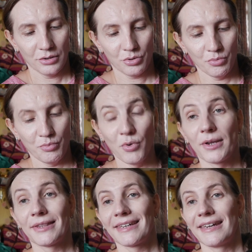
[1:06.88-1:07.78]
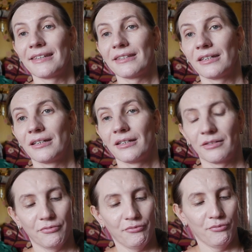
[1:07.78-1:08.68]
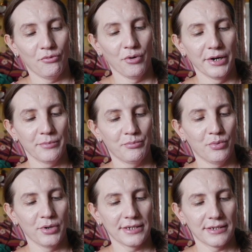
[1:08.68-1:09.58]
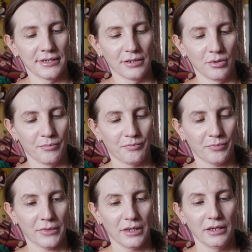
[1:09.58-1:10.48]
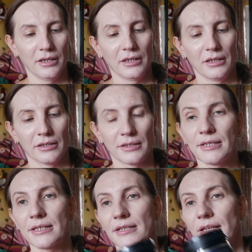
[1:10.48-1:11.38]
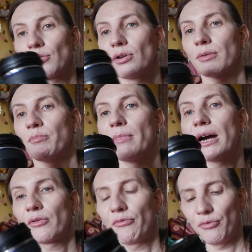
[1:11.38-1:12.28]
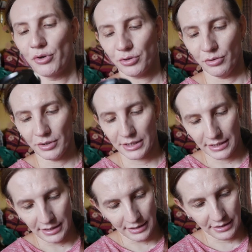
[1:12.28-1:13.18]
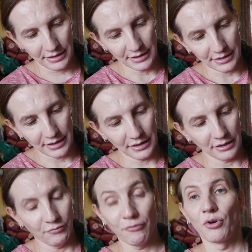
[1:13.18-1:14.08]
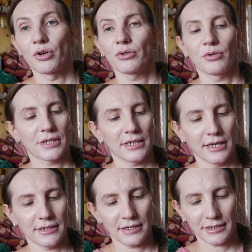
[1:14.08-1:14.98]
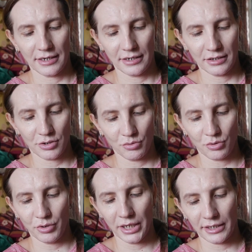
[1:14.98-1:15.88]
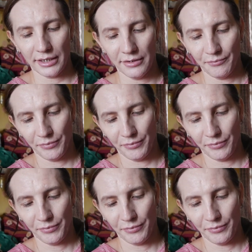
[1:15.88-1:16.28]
2.8 4.0. This is a not macro 4/3 lens, it's a 4/3 lens, as I understood correctly.